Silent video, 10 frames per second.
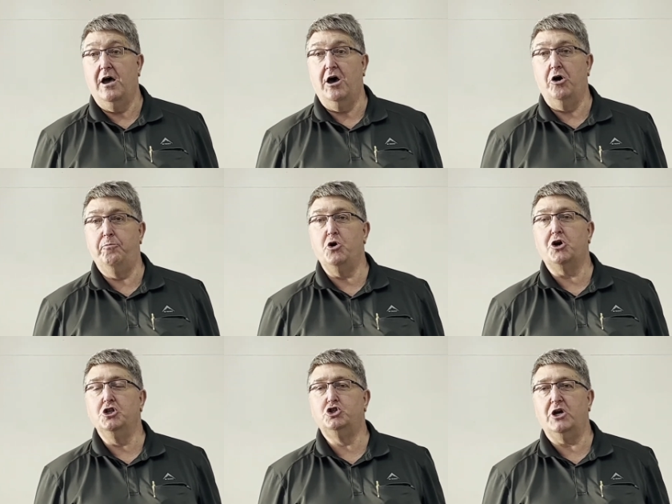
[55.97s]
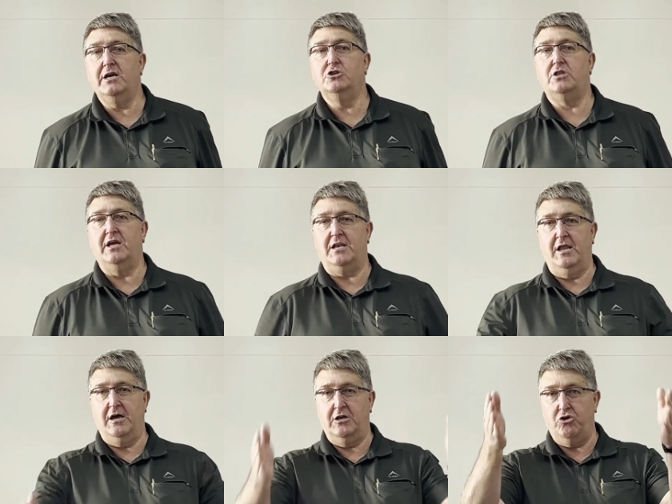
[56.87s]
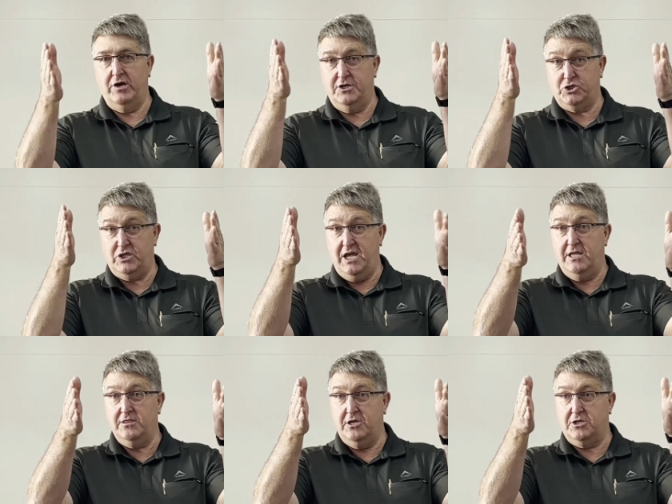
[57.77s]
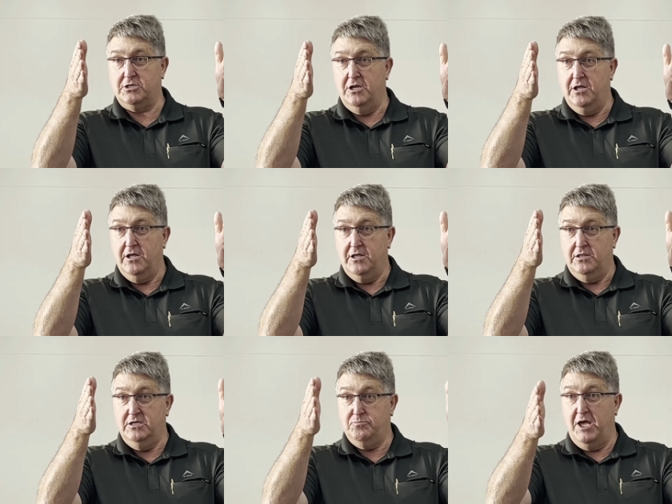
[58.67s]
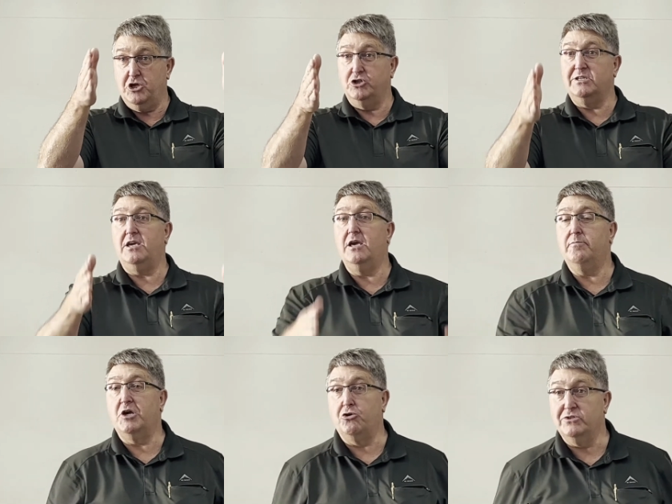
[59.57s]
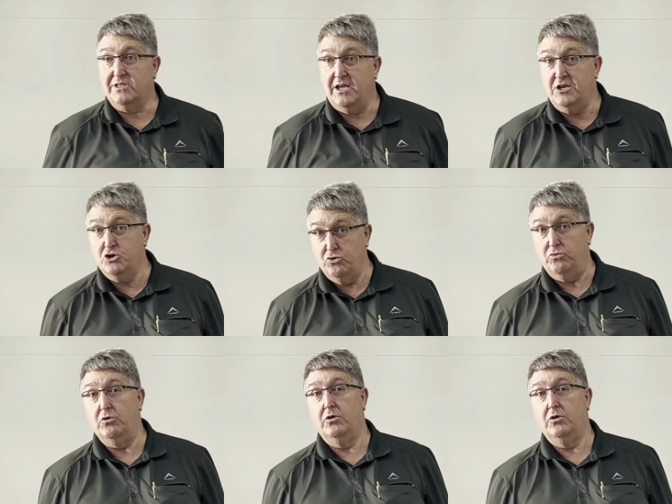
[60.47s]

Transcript: I hope you can change that now and you understand that these managers are here because they do